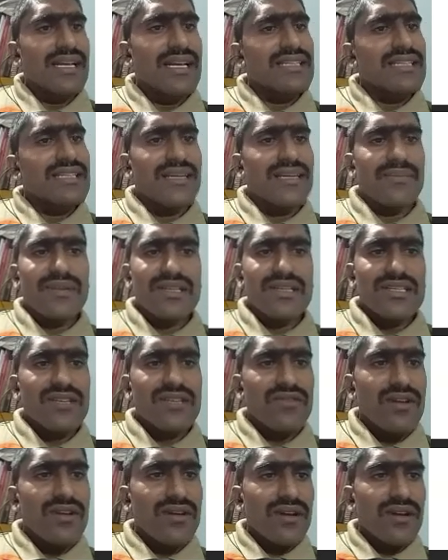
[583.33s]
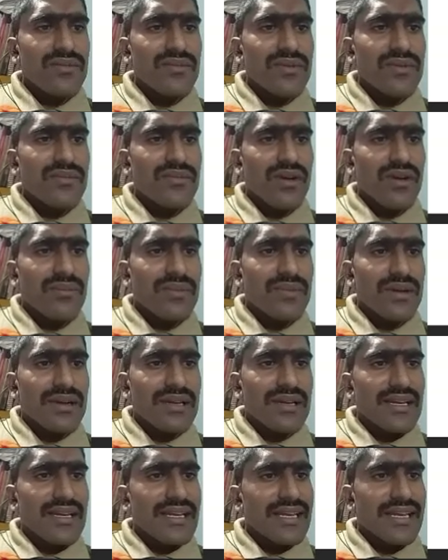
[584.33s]
Separation will not be proper.
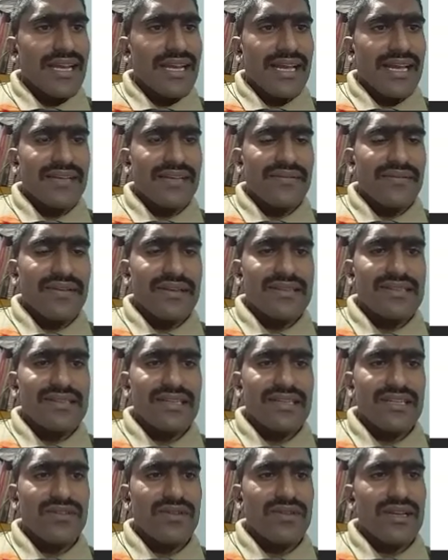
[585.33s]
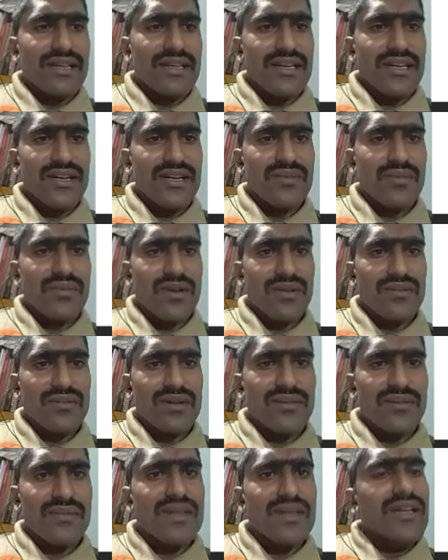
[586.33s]
In anaphase, it will create problem.